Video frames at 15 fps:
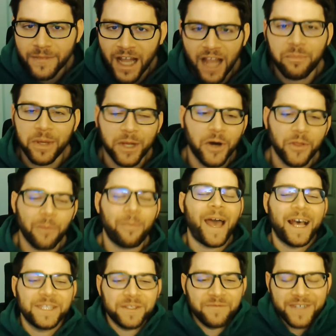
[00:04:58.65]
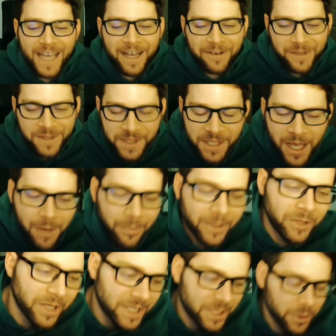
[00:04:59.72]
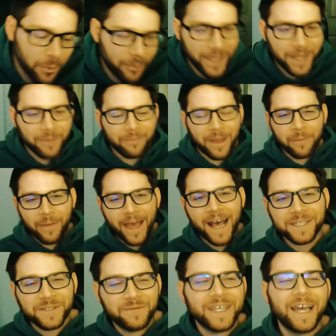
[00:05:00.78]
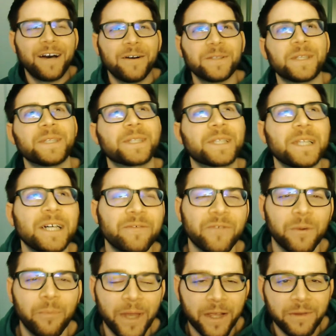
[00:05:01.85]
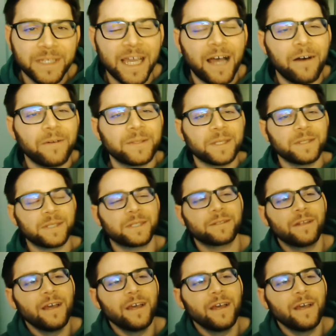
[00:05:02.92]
I pick all the passive talents, but you can still pick like passive talents and stuff, or pick talents and